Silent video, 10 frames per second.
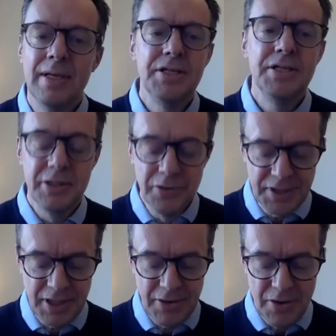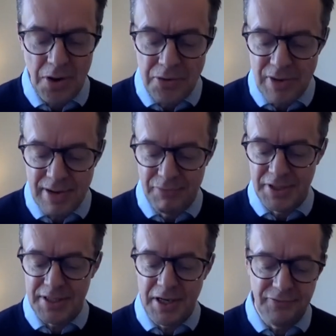She's also an honorary
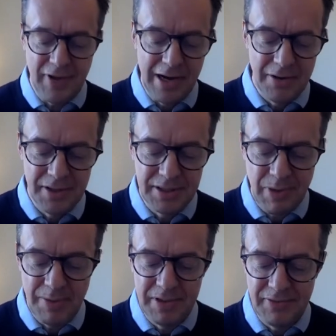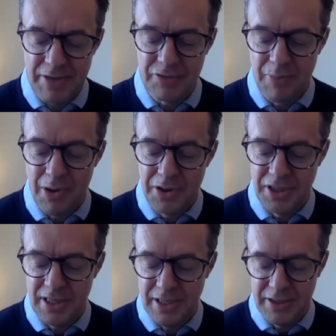research fellow at the Department of
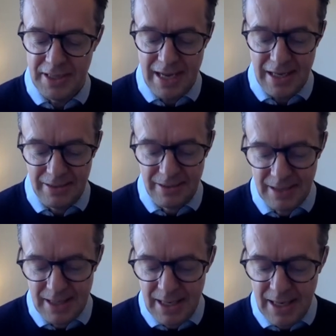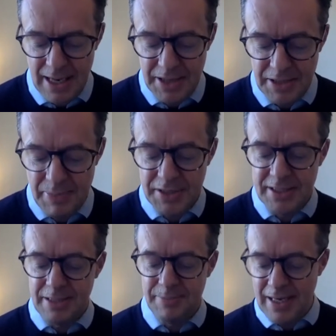Anthropology at UCL and she
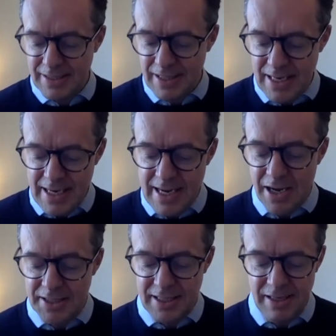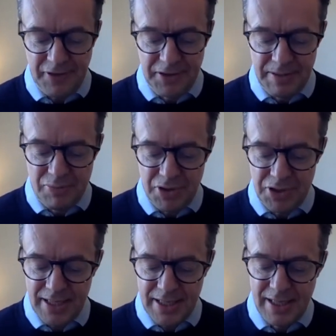participates in the ERC-funded
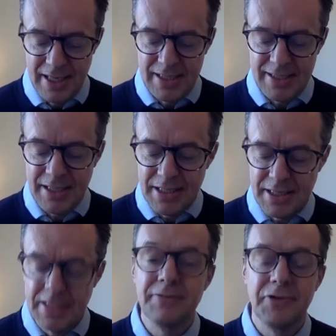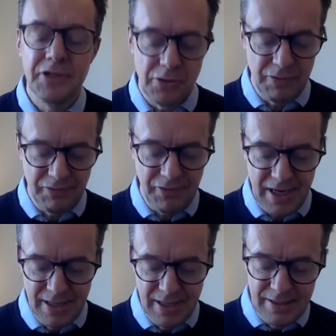project Citizens of
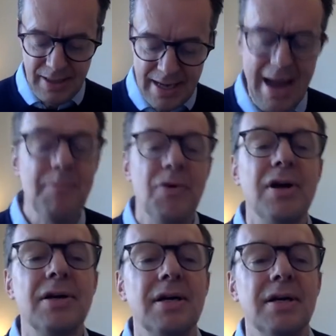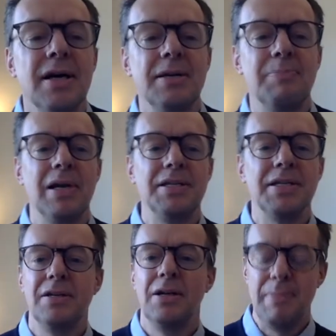Photography, the Camera and a
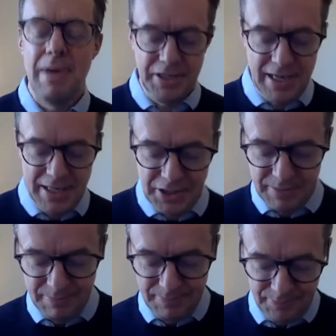Political Imagination.